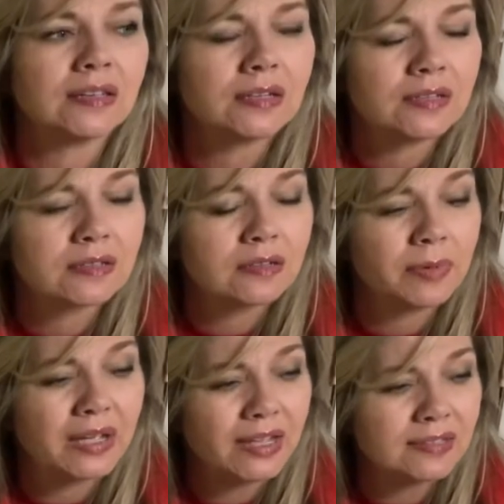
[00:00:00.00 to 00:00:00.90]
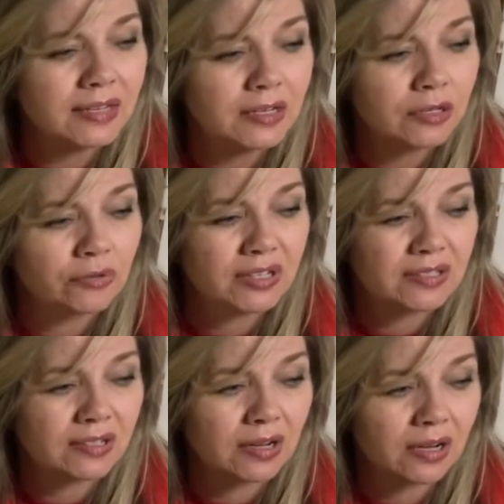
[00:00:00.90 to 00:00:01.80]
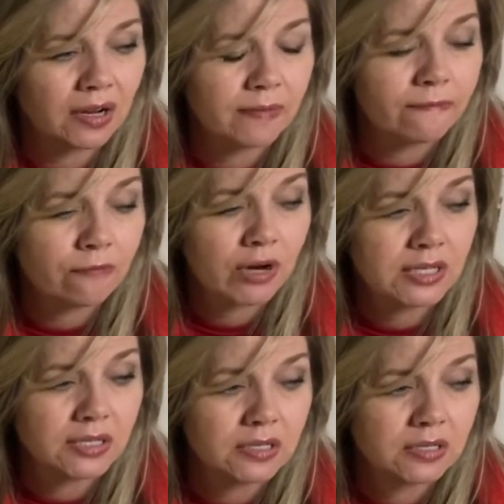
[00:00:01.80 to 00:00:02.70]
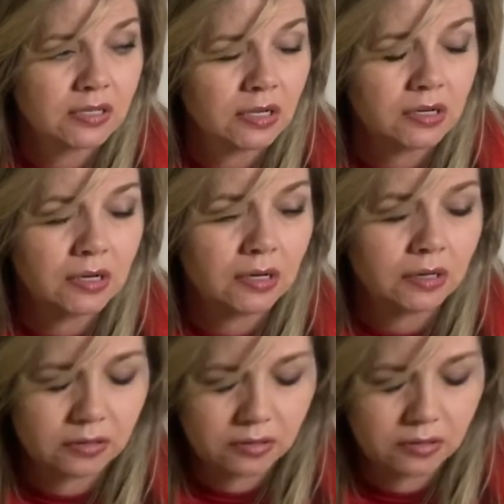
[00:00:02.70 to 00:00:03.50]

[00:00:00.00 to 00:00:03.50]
It is going to be 18 degrees tonight and I'm freezing. Oh,